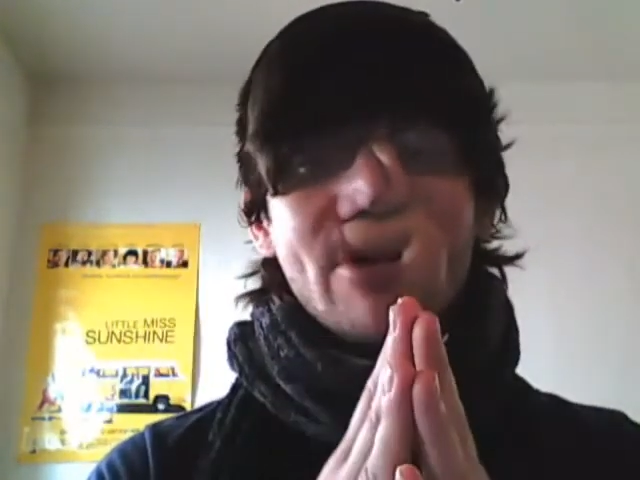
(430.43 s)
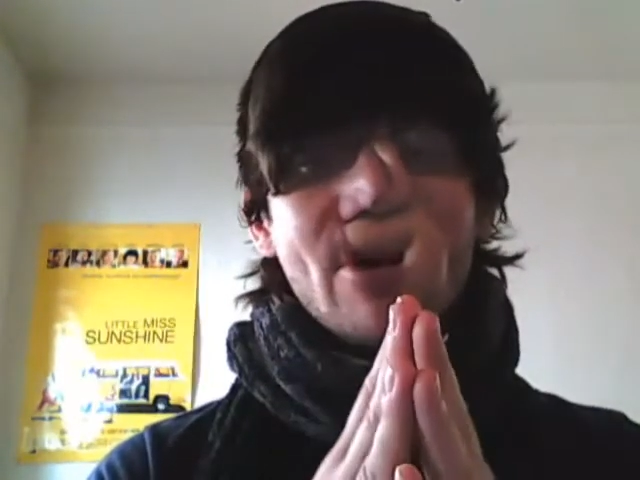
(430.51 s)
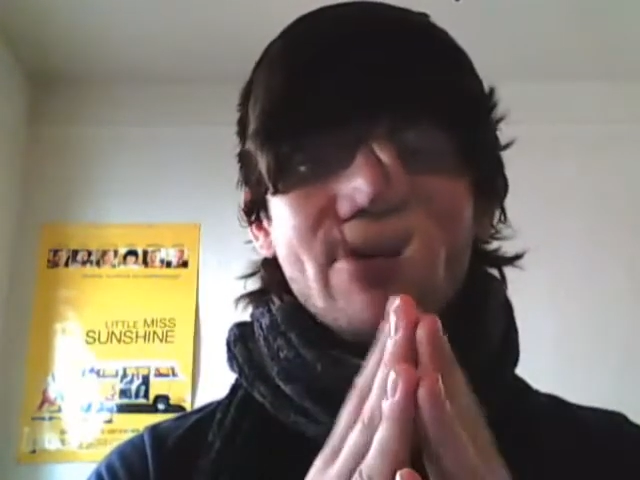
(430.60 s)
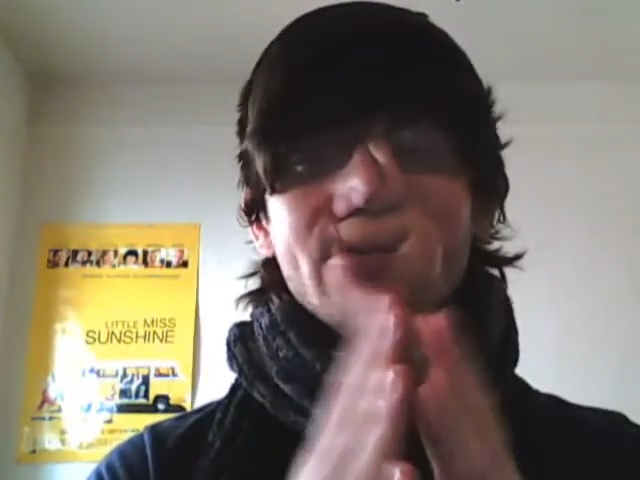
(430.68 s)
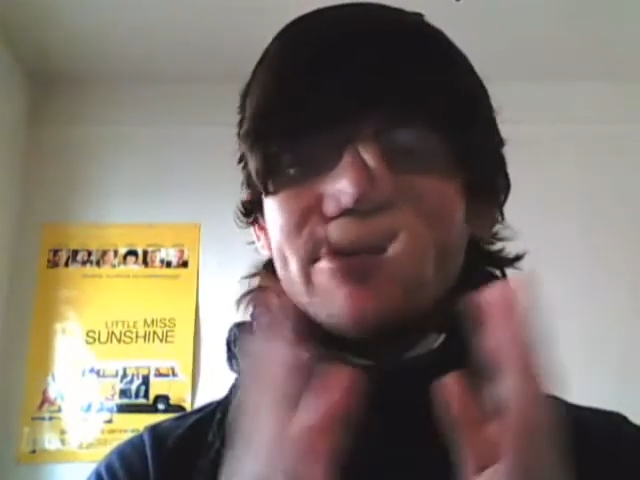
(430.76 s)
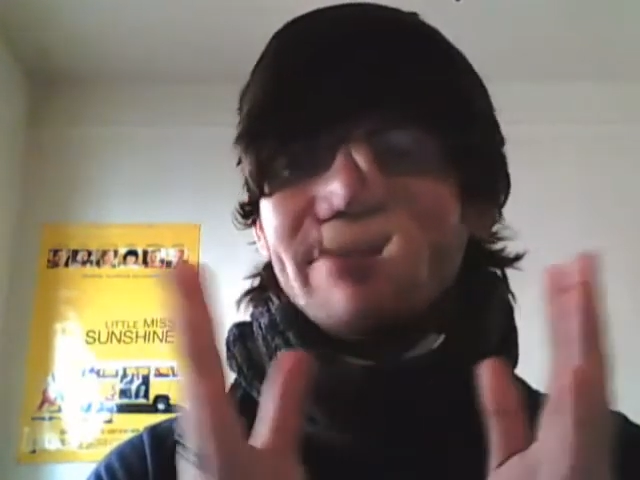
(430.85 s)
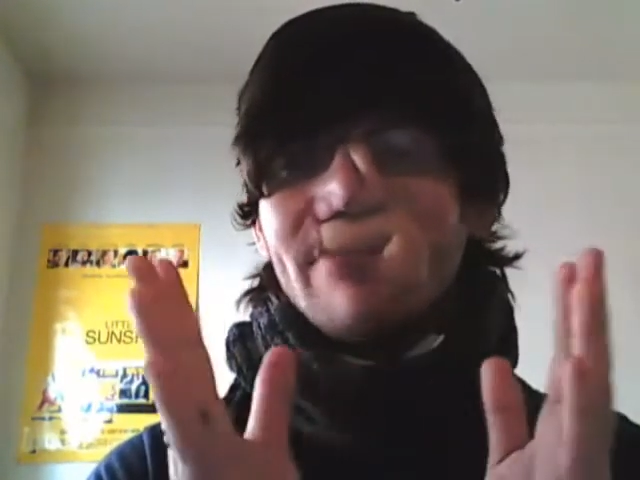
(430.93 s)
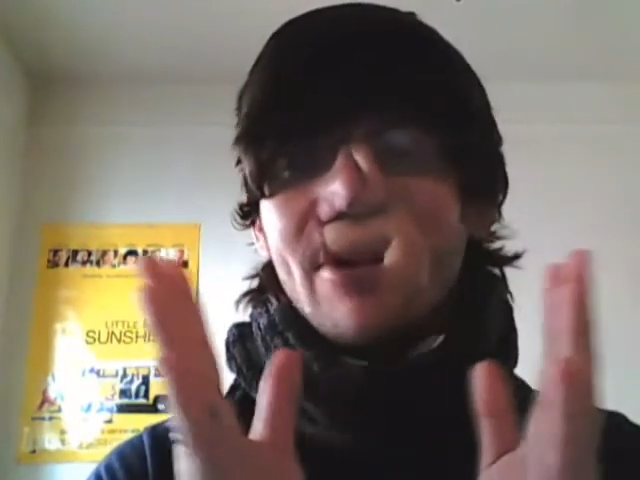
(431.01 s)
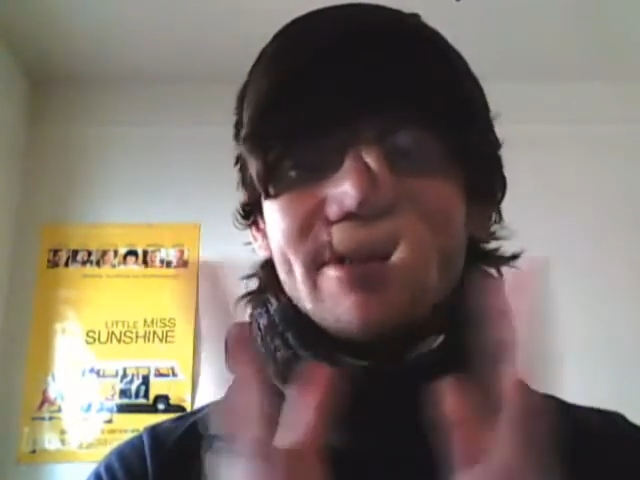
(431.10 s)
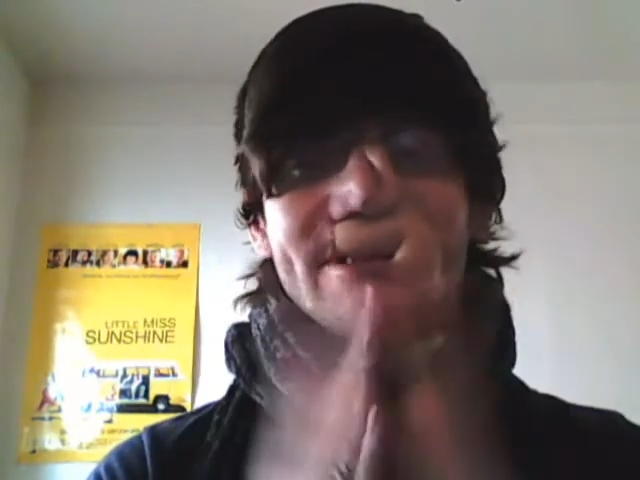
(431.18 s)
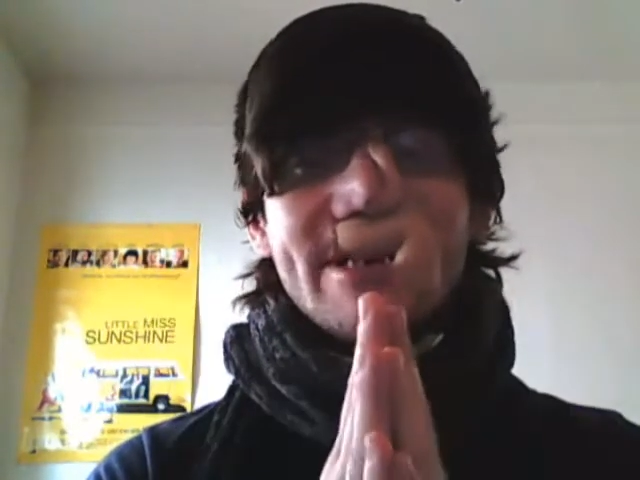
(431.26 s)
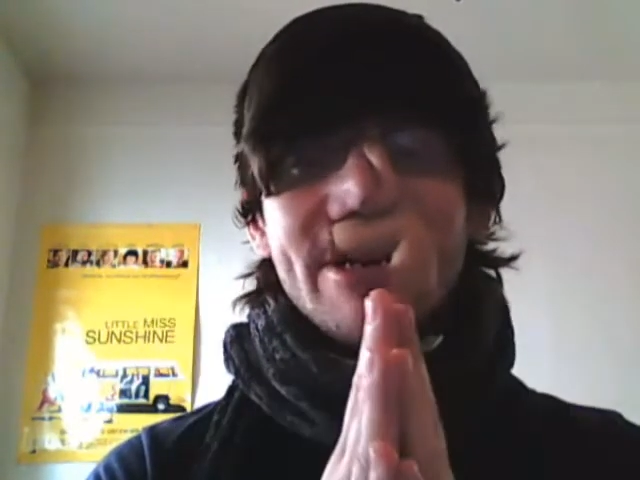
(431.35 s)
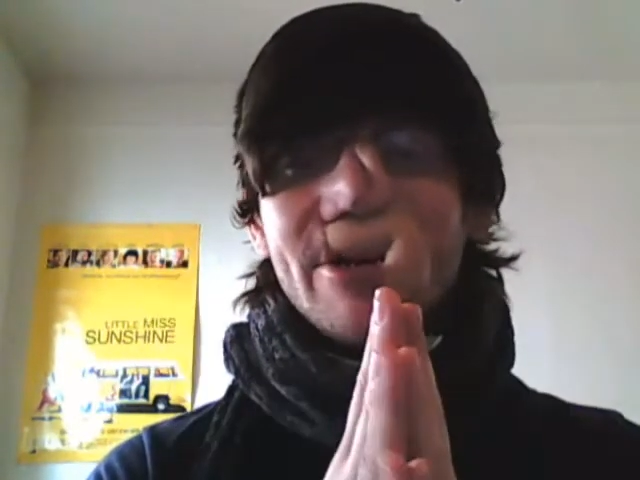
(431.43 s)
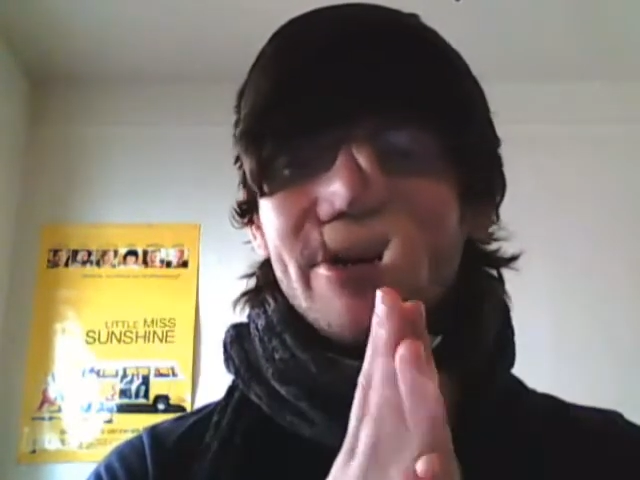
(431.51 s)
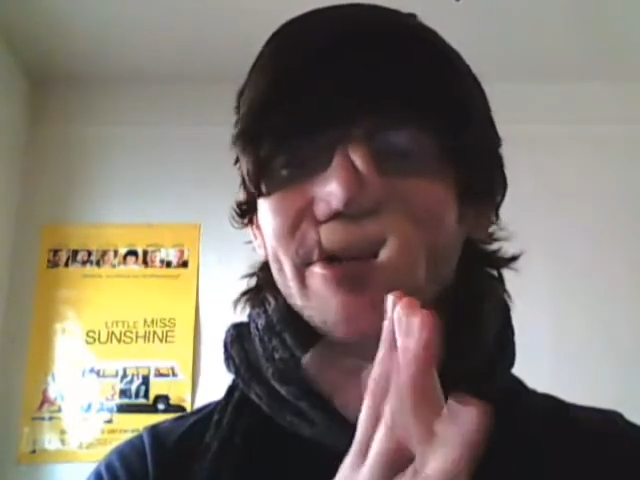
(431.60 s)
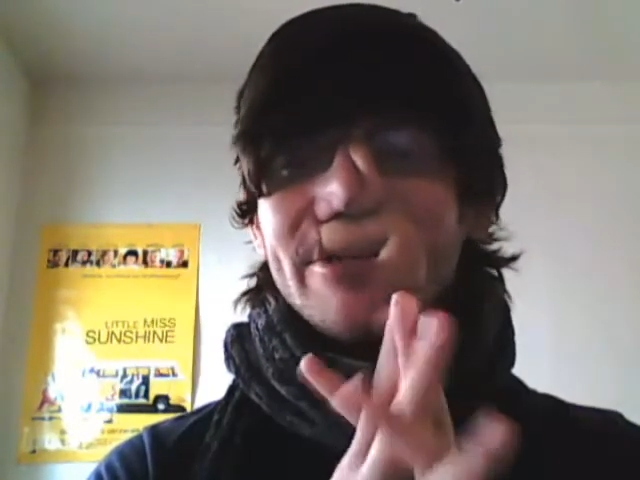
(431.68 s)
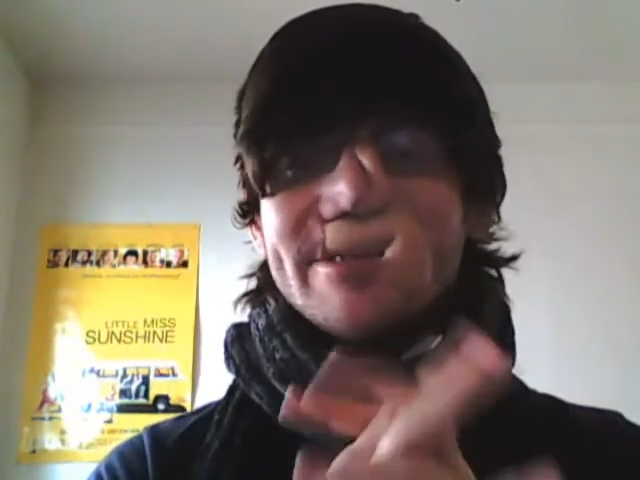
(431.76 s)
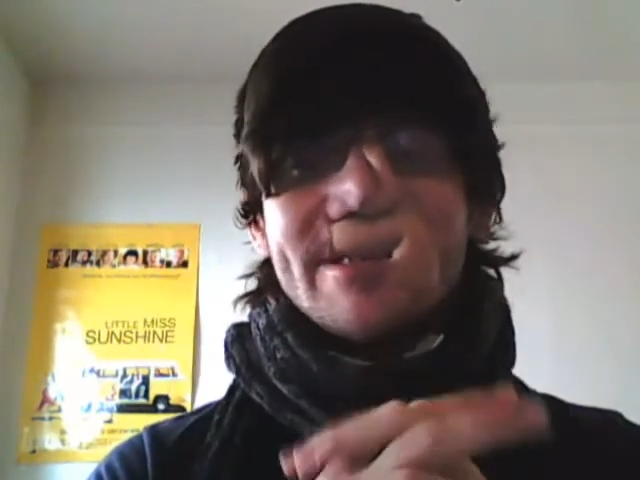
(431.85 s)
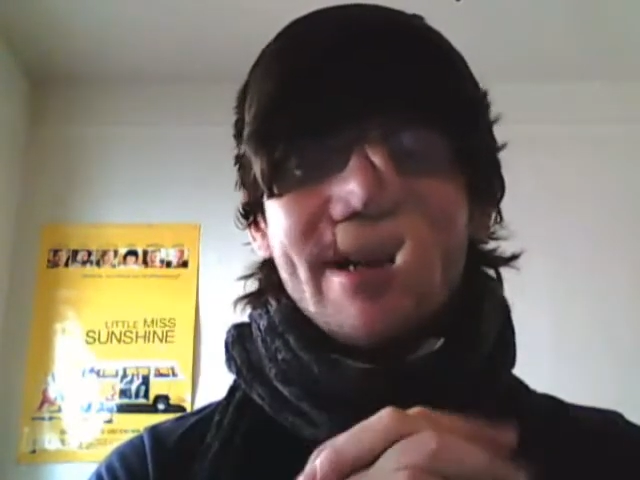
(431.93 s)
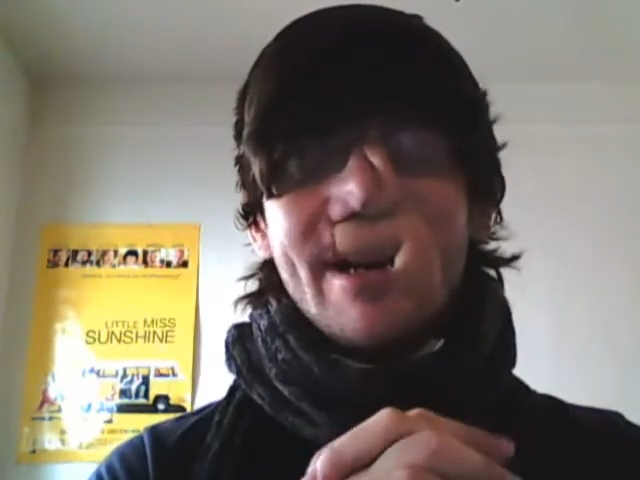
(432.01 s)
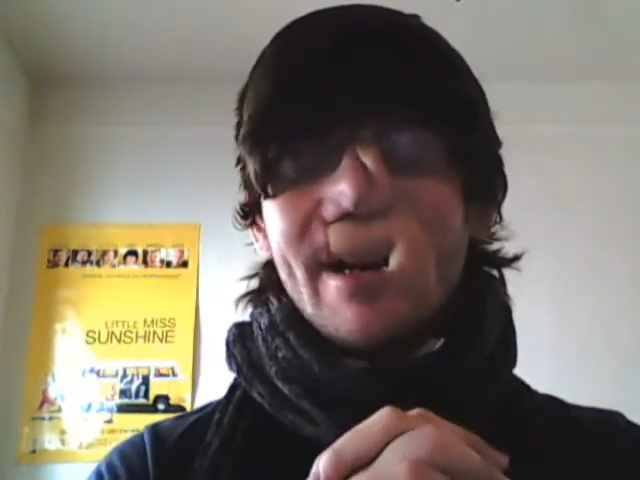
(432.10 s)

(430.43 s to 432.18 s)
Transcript: coach, a volunteers,